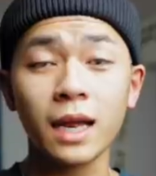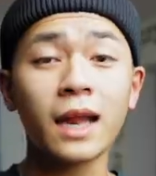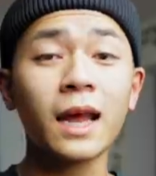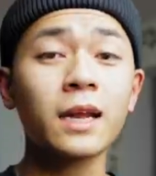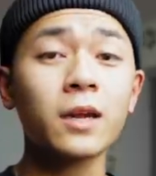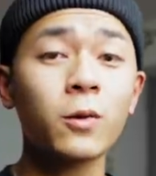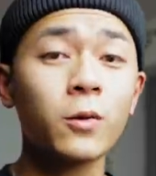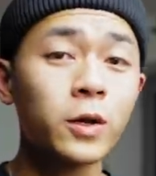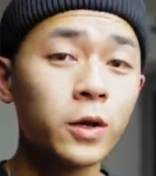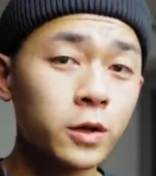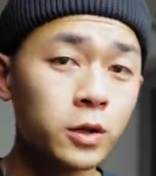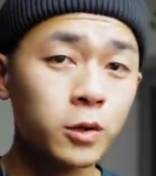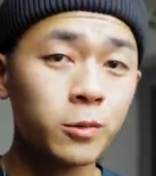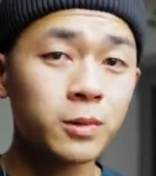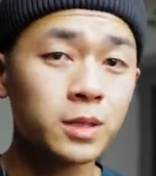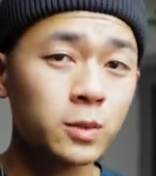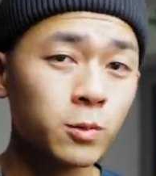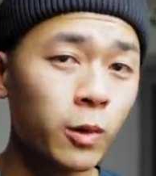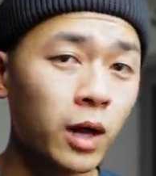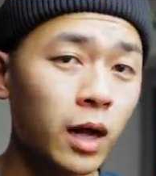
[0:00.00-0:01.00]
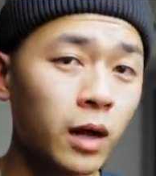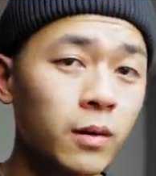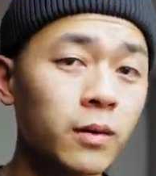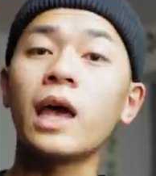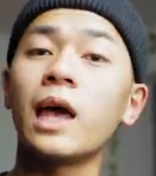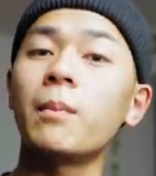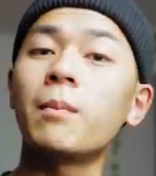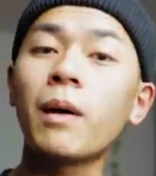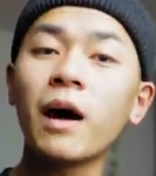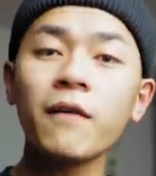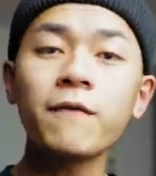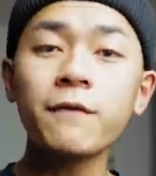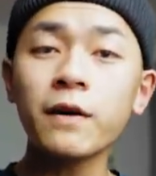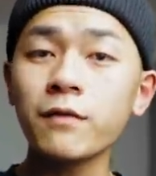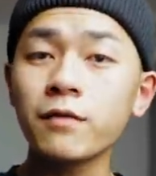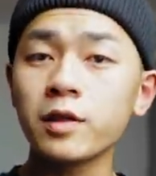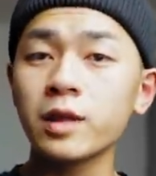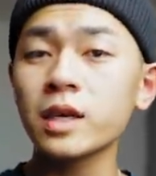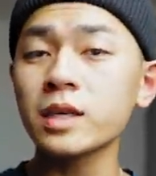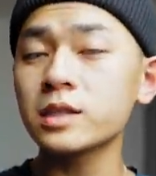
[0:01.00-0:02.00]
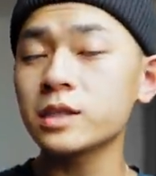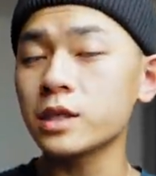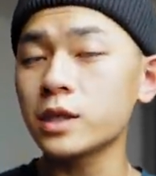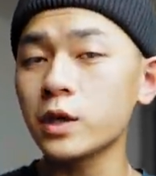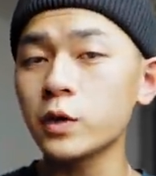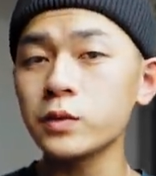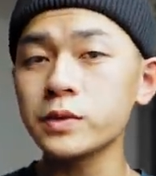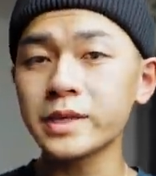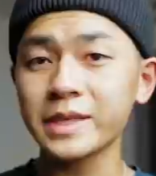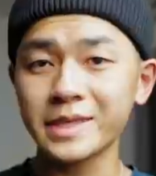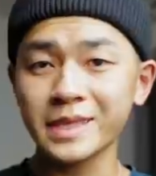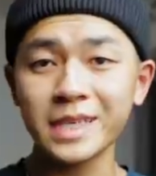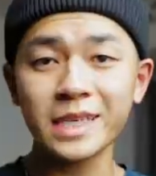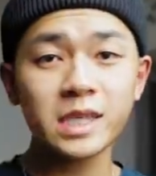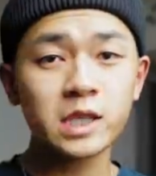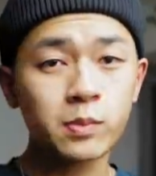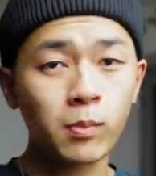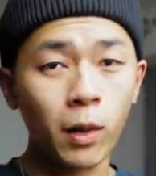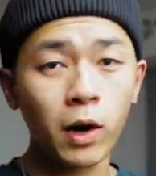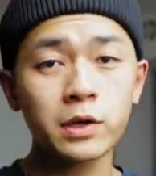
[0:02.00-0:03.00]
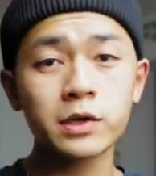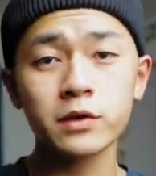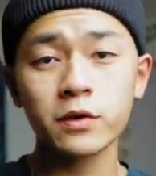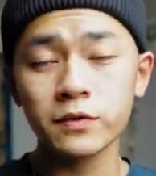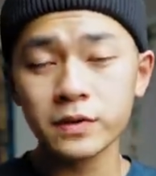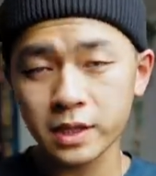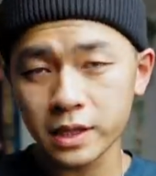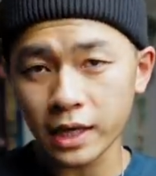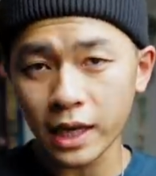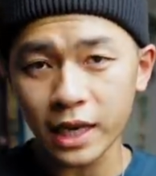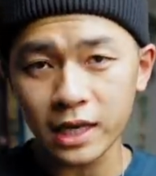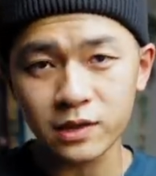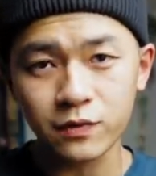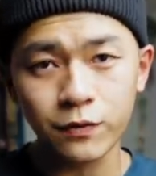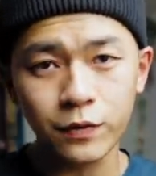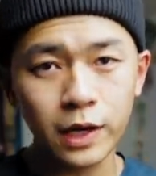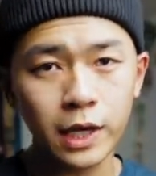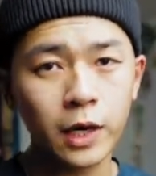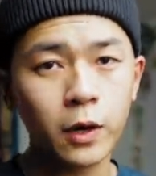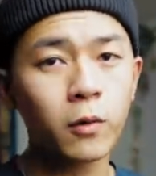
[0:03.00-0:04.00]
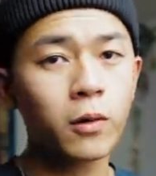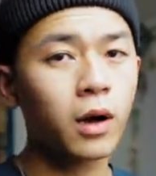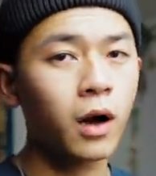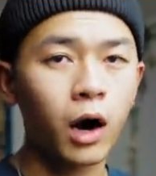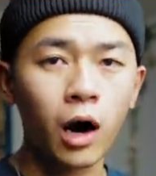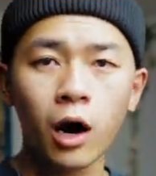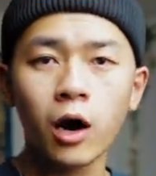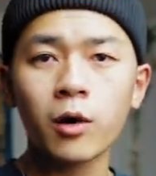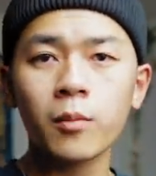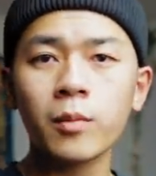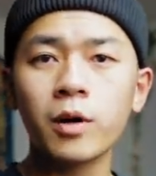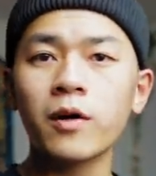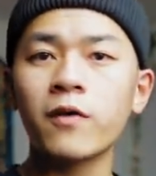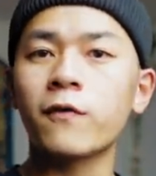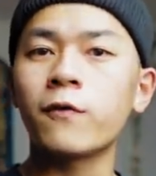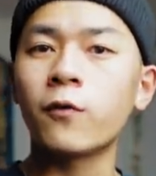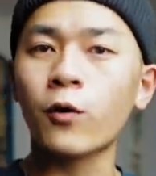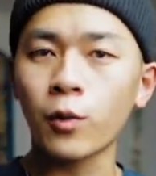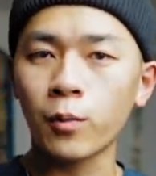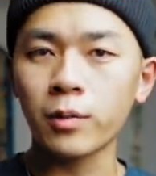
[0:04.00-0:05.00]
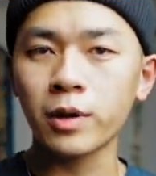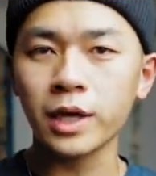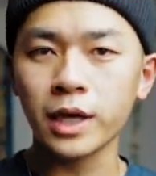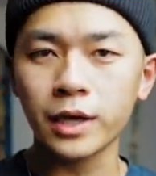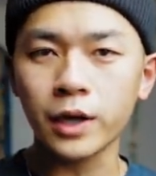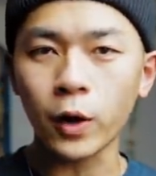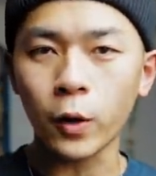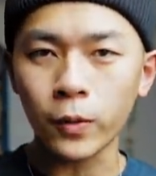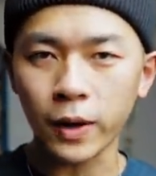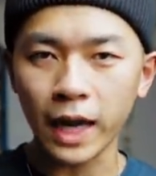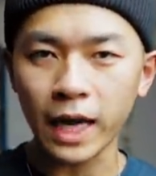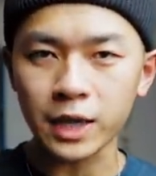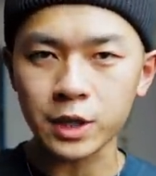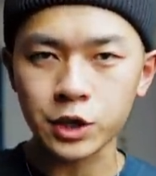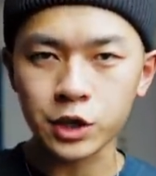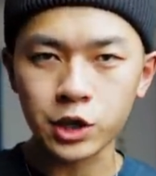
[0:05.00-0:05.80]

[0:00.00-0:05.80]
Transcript: and I know you do as well. And my favorite thing to use is the sponsor of today's video, Karma, formerly known as